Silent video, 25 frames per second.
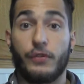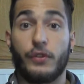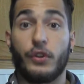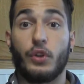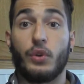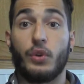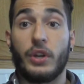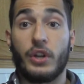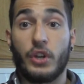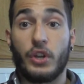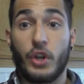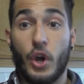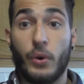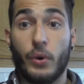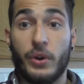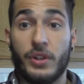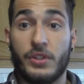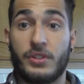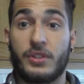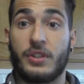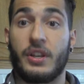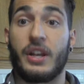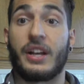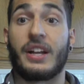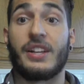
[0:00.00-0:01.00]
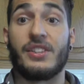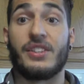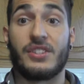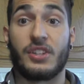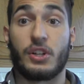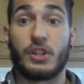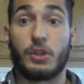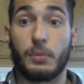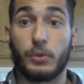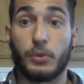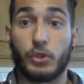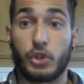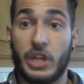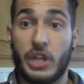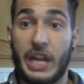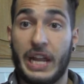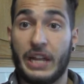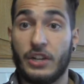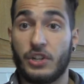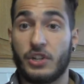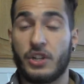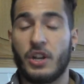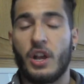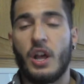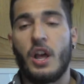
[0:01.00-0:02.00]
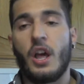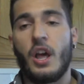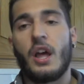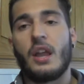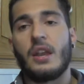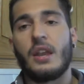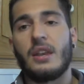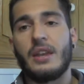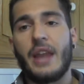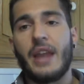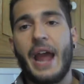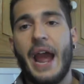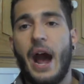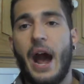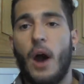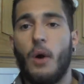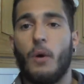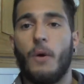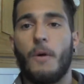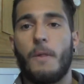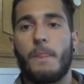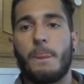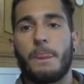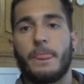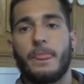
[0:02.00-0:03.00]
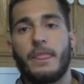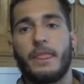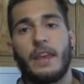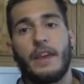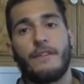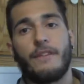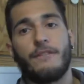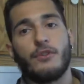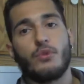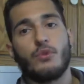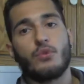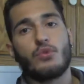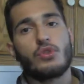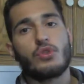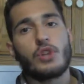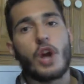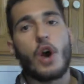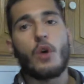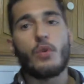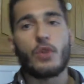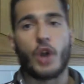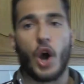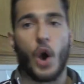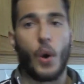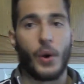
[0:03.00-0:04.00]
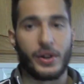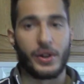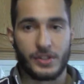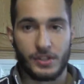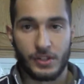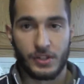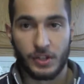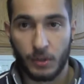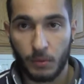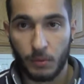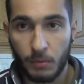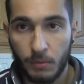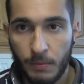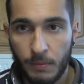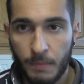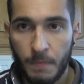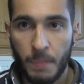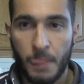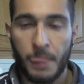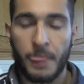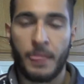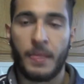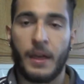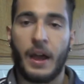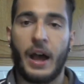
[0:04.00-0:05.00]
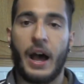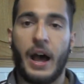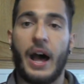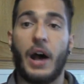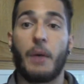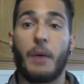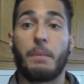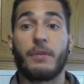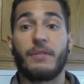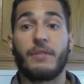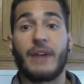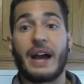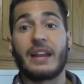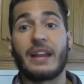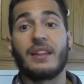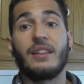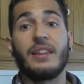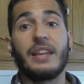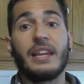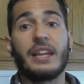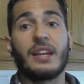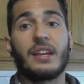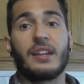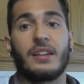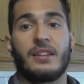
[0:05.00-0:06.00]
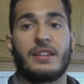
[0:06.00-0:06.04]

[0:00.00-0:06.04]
to notice a considerable change. Now, if you don't know what to do, I'll provide a link